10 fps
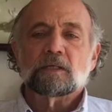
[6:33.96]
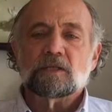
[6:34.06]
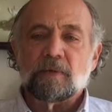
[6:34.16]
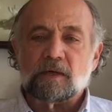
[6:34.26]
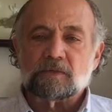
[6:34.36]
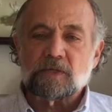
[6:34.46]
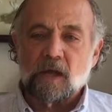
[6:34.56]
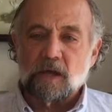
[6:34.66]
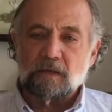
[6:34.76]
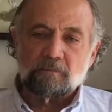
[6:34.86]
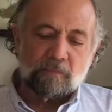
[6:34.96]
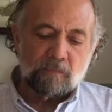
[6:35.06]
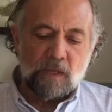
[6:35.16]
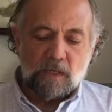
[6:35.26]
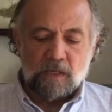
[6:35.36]
The amount of time
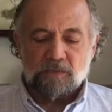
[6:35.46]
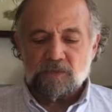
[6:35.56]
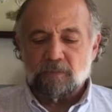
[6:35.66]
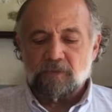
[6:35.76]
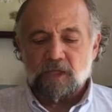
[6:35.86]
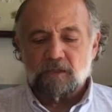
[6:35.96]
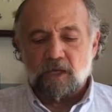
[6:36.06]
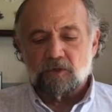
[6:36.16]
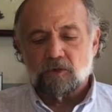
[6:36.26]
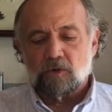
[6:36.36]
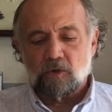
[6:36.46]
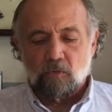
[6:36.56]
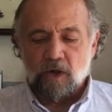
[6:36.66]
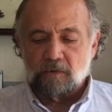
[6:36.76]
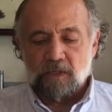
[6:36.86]
is something that you're going to
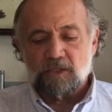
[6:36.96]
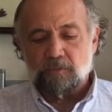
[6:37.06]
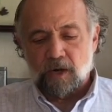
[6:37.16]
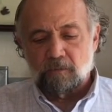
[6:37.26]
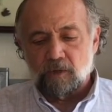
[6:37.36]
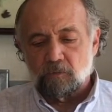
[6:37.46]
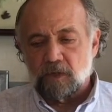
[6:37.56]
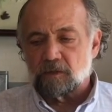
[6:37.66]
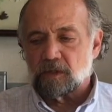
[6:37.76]
want to experiment with.